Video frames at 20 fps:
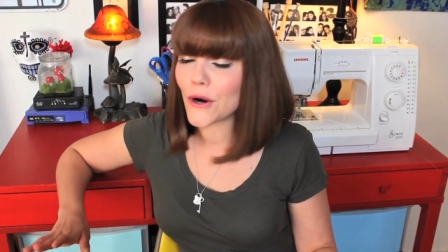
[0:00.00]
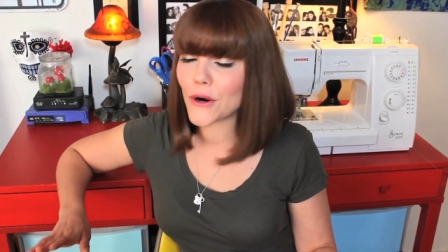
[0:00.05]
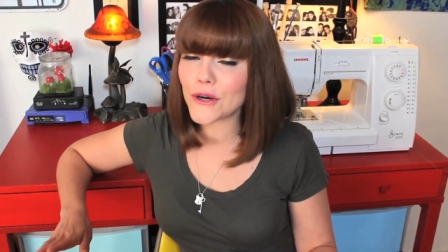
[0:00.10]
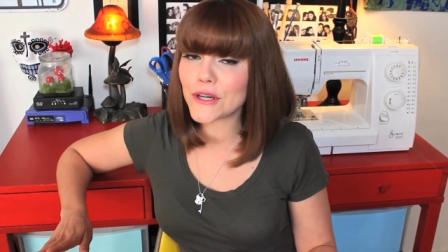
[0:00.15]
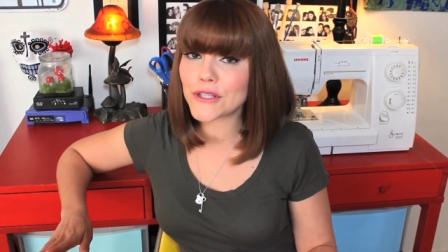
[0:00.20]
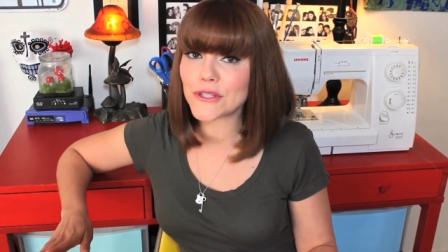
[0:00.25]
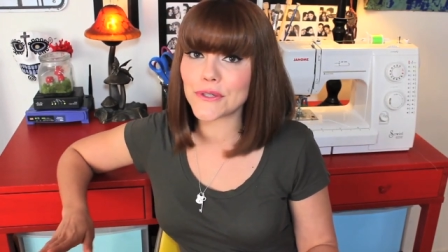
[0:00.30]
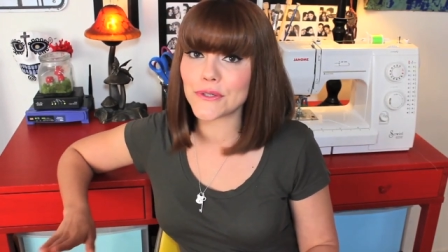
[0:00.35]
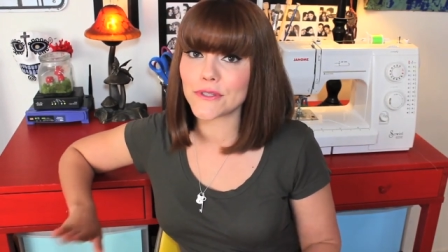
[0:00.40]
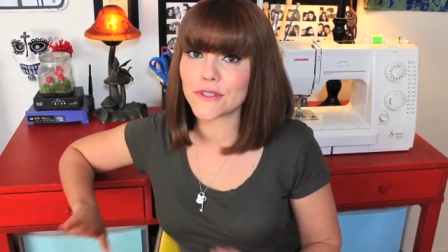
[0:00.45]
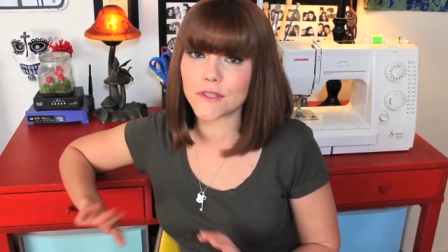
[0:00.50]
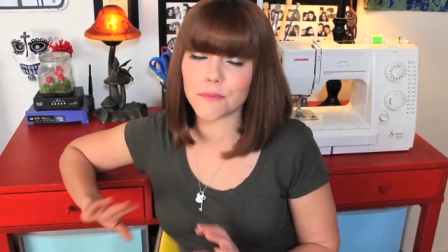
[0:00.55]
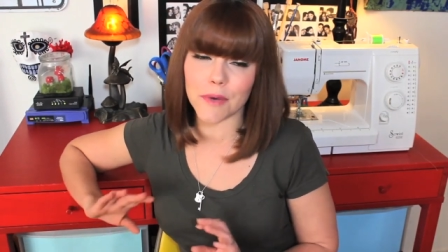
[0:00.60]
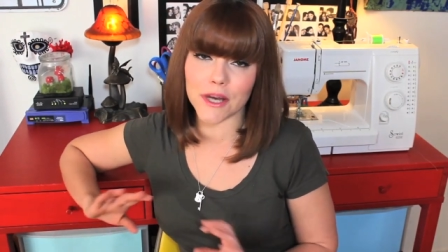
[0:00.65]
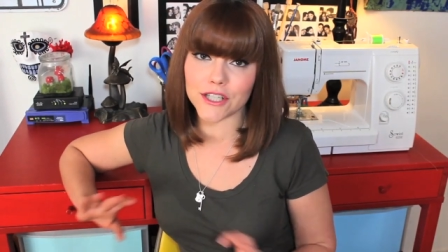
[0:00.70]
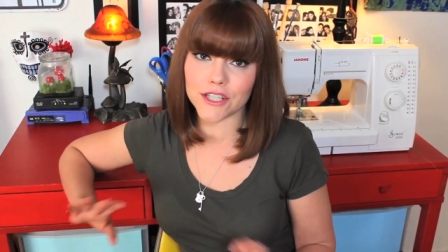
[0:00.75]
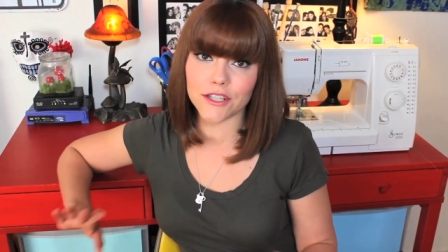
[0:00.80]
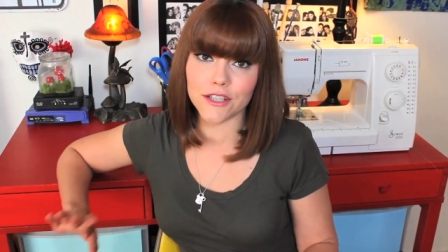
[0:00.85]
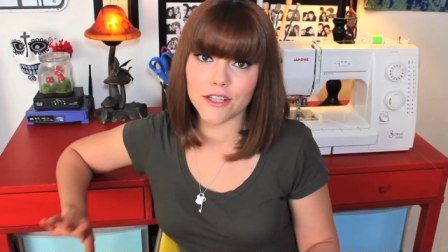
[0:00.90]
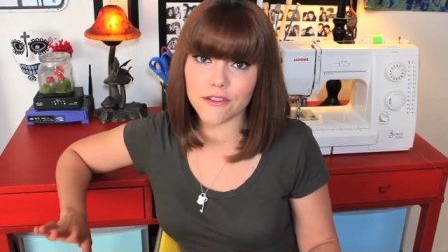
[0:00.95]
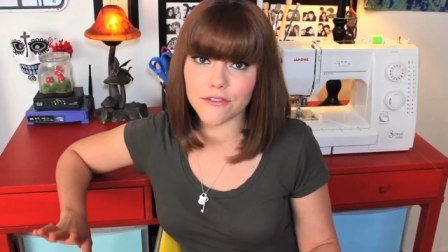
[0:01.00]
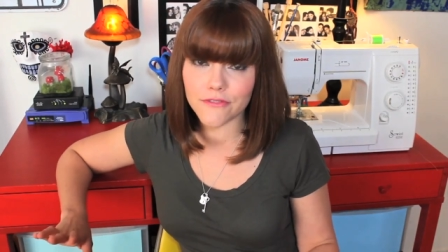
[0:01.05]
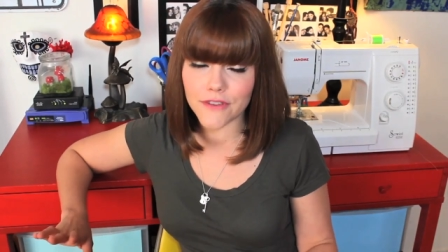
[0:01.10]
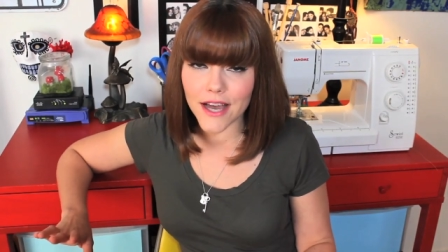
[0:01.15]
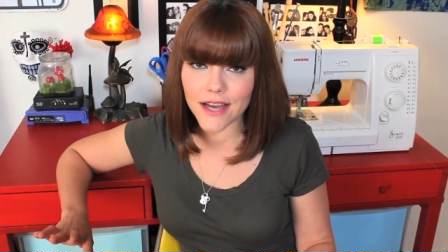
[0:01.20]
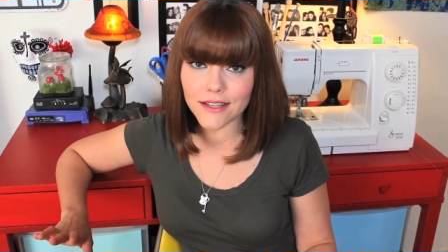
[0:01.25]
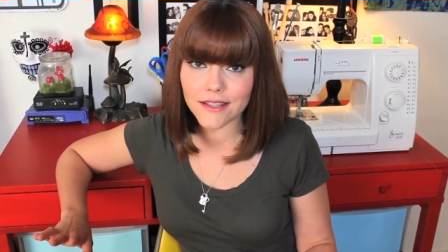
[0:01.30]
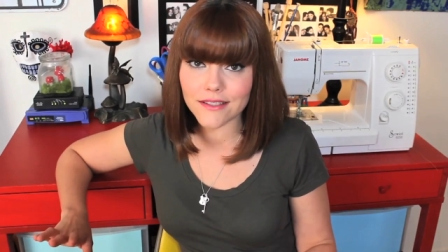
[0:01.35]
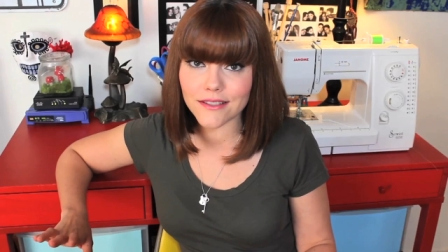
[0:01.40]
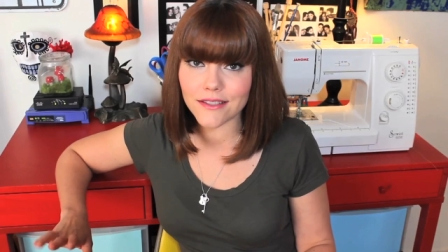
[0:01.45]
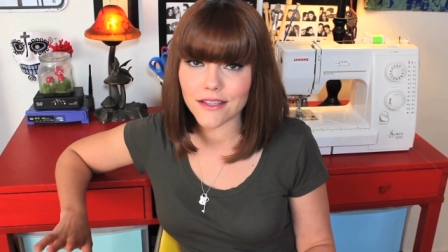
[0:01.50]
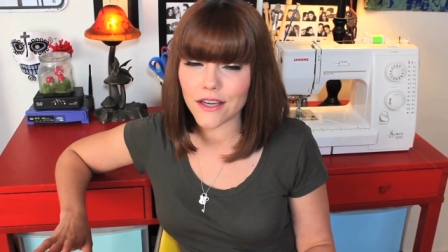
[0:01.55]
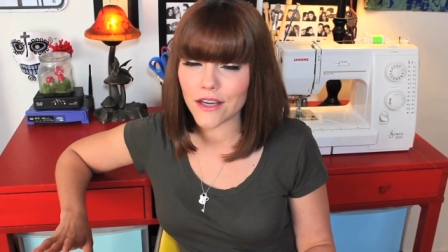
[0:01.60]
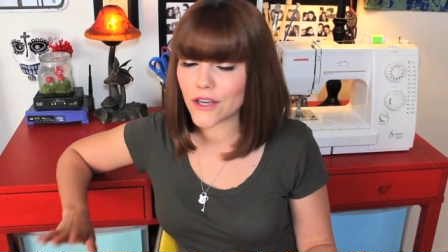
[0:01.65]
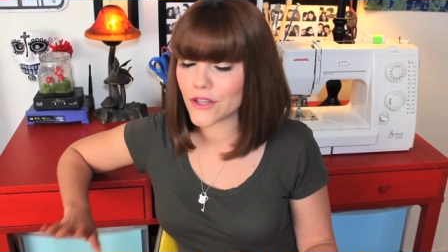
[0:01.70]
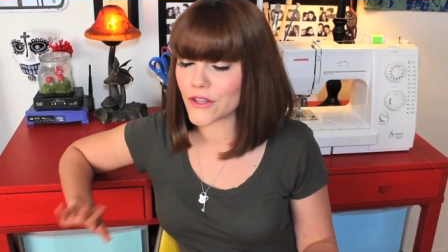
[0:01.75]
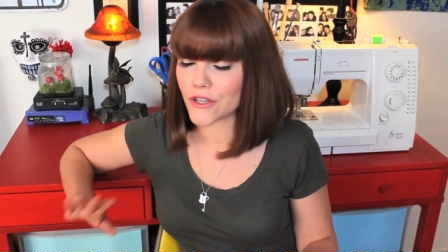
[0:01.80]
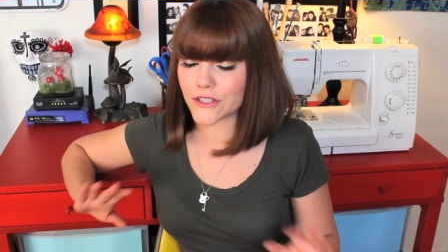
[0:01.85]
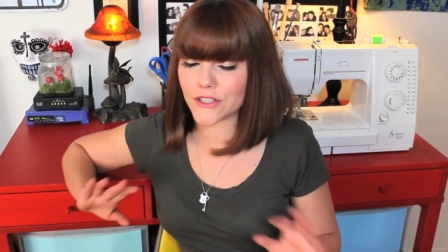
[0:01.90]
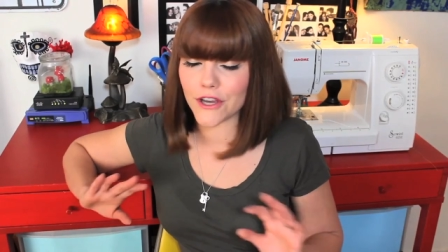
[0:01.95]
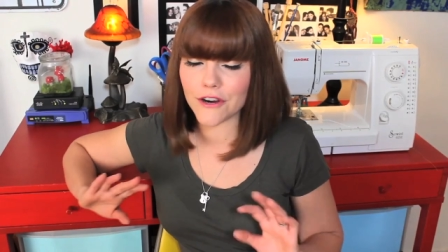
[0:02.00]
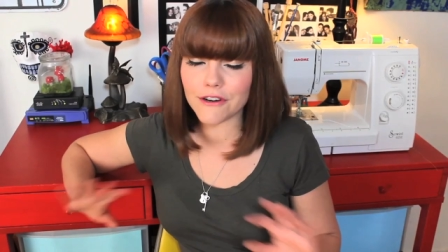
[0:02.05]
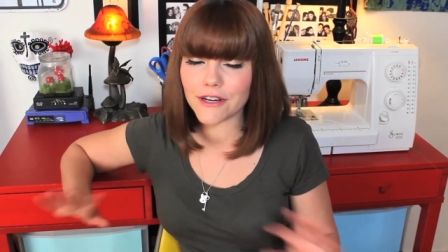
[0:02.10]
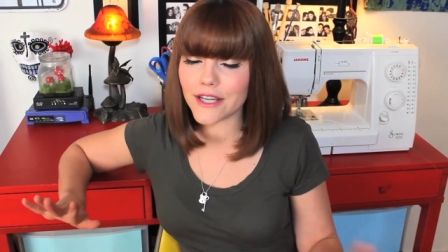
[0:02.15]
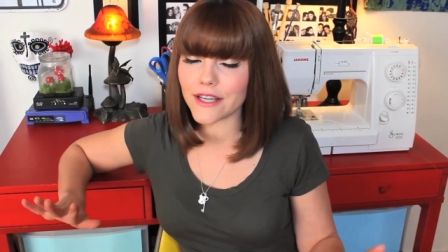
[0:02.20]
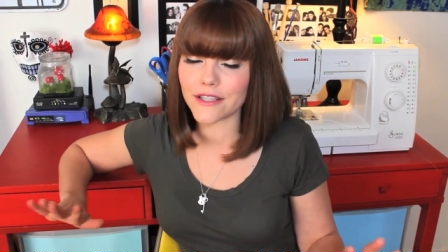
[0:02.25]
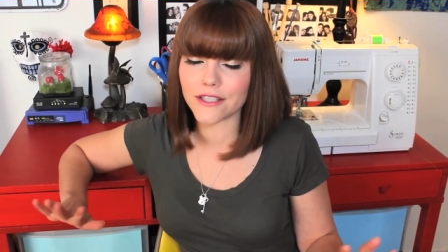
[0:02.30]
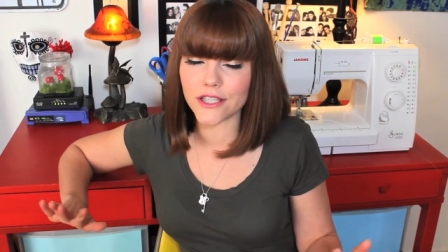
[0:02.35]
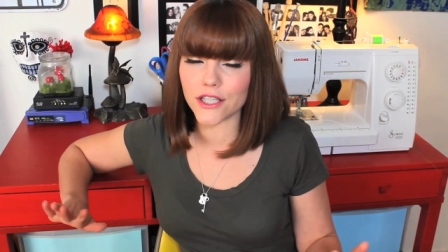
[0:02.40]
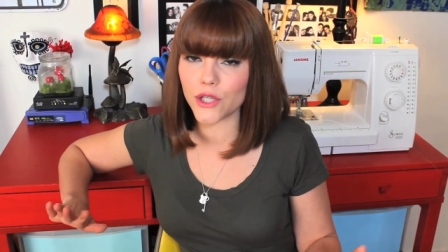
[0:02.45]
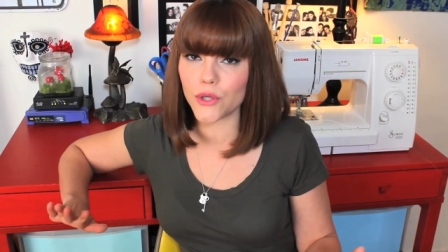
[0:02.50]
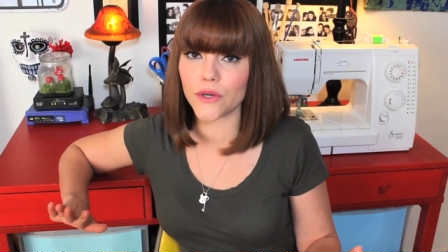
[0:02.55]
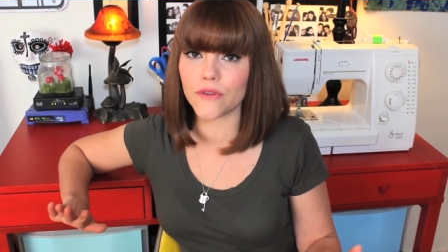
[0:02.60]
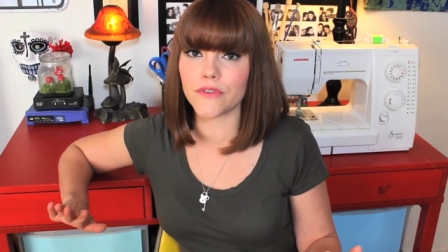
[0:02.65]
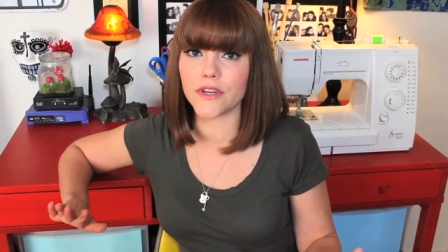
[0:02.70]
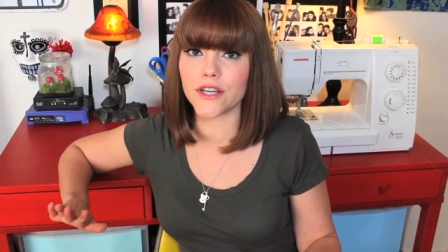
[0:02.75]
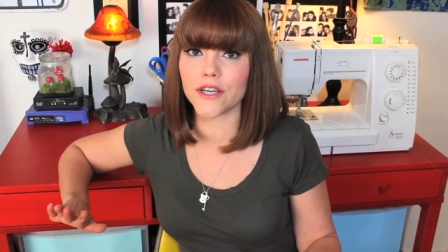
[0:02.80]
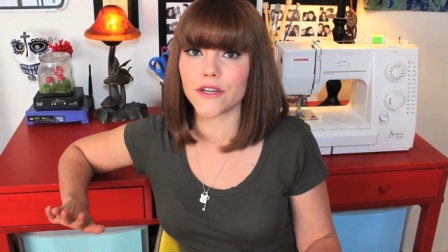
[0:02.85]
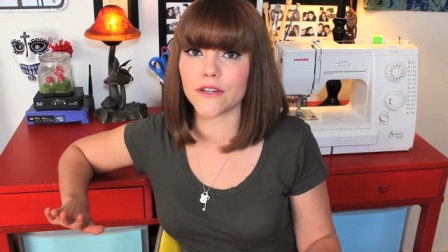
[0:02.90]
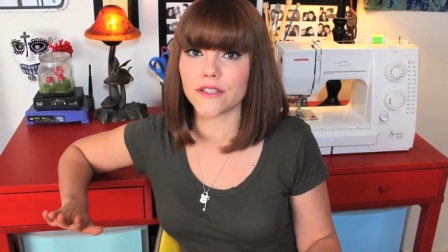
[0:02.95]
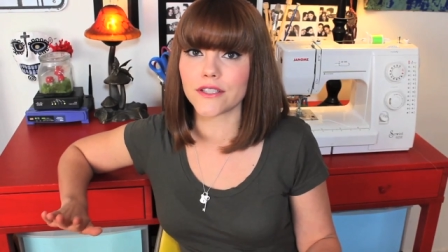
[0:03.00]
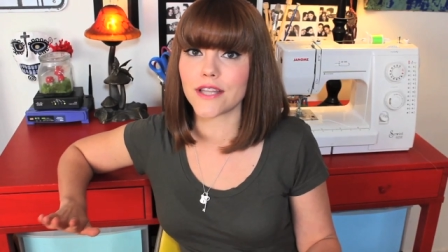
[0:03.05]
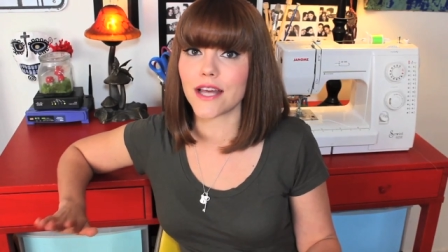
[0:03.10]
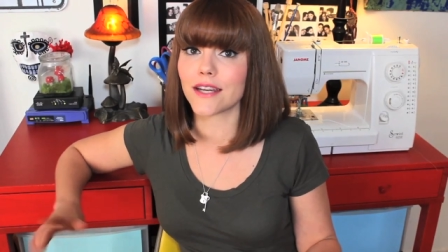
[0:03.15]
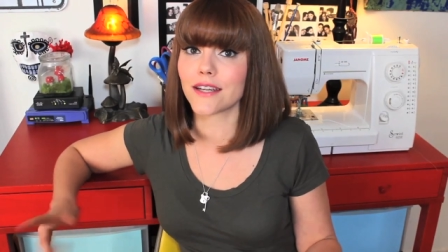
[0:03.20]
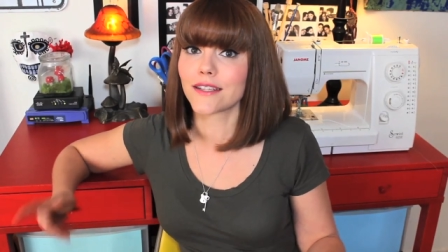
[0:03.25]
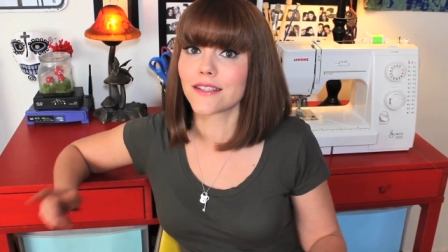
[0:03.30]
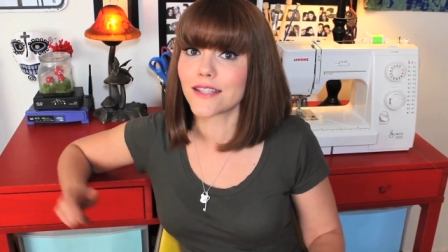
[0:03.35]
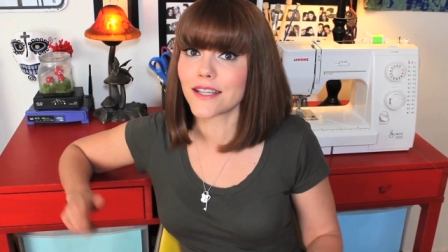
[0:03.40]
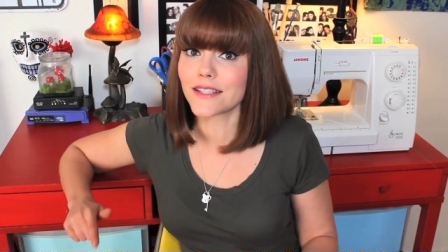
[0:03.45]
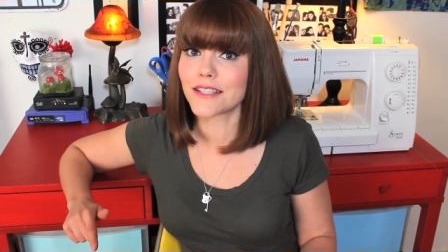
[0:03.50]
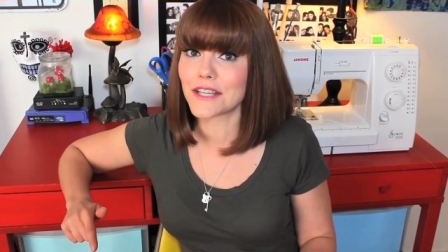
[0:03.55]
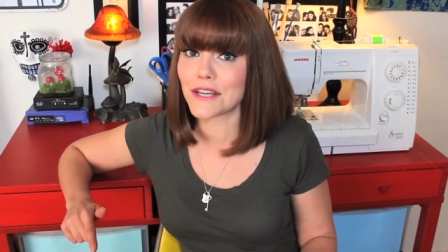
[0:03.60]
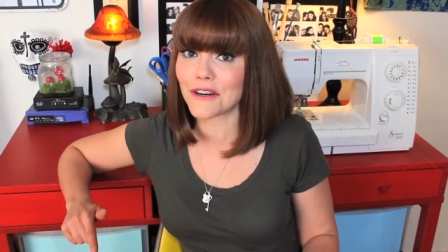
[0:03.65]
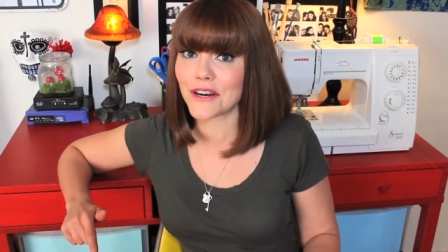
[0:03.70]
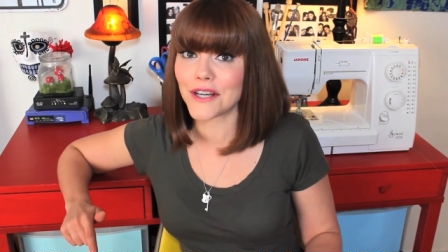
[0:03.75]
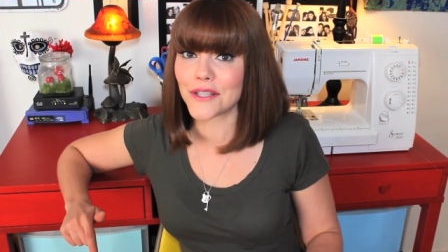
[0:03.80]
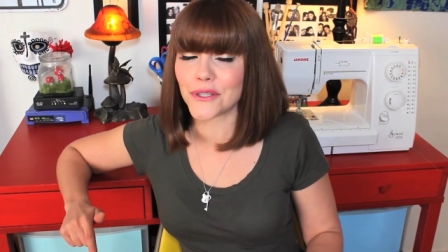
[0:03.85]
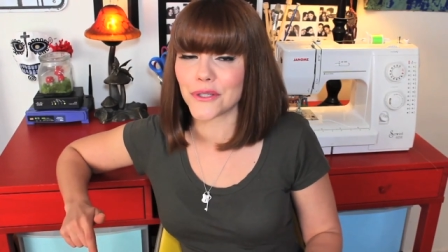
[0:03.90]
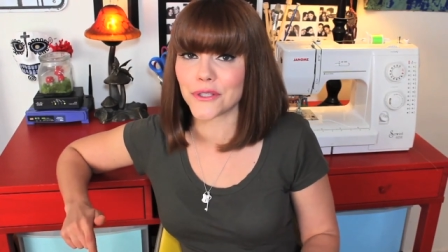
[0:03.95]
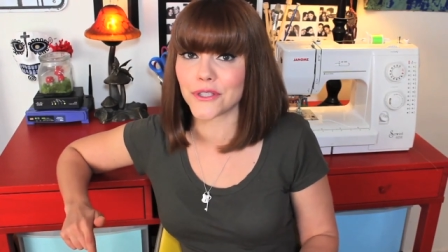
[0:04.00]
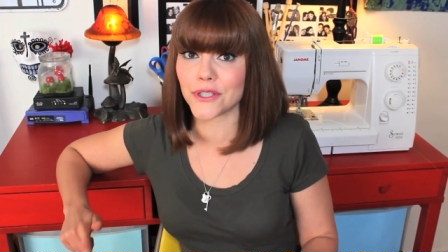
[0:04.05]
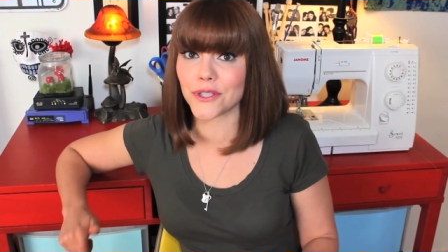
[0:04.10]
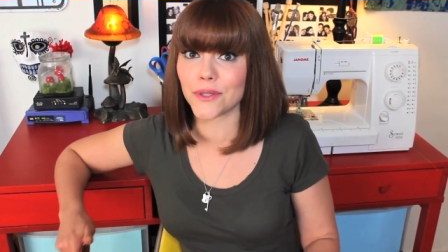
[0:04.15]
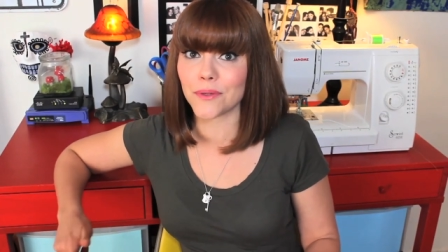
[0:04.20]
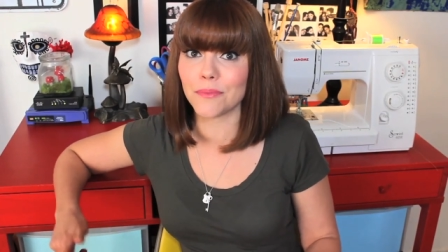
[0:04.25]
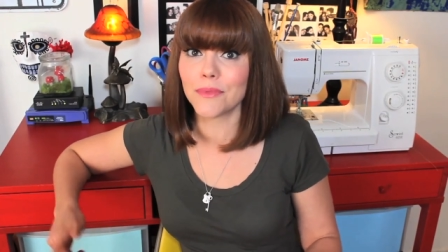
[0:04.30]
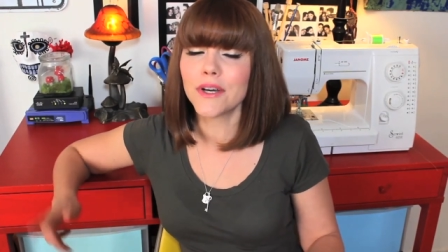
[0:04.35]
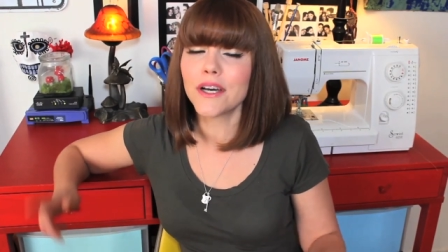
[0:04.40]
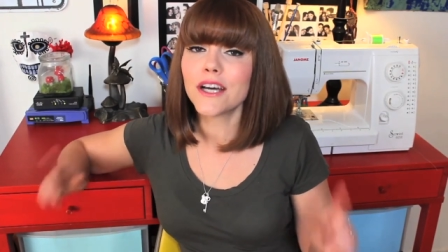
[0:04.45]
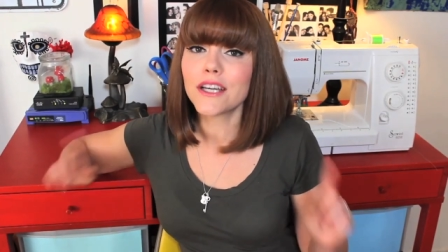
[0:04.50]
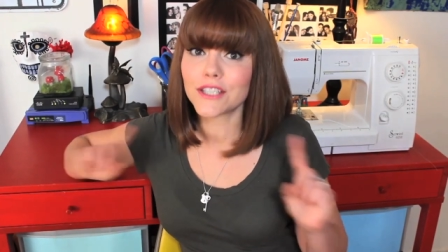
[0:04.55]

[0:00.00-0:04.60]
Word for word: or use special effects. There's already a slew of videos that exist here on YouTube